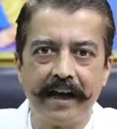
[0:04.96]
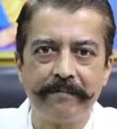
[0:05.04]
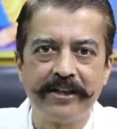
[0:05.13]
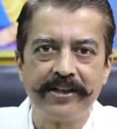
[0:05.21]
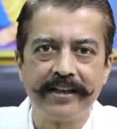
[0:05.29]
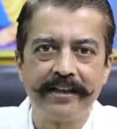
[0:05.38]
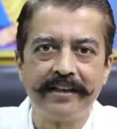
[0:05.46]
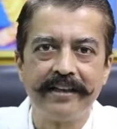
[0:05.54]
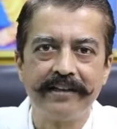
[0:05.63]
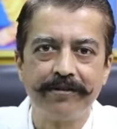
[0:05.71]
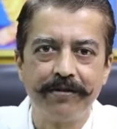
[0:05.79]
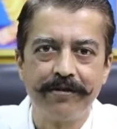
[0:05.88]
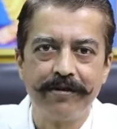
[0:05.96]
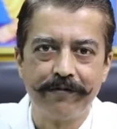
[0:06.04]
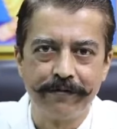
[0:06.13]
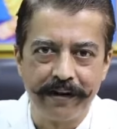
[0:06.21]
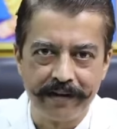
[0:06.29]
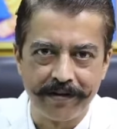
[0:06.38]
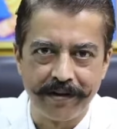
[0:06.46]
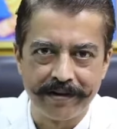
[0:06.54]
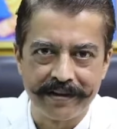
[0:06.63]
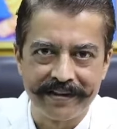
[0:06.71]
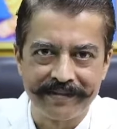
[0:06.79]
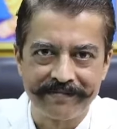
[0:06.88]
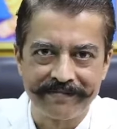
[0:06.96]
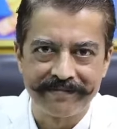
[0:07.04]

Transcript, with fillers: The Epigenetic Theory of Hair Loss.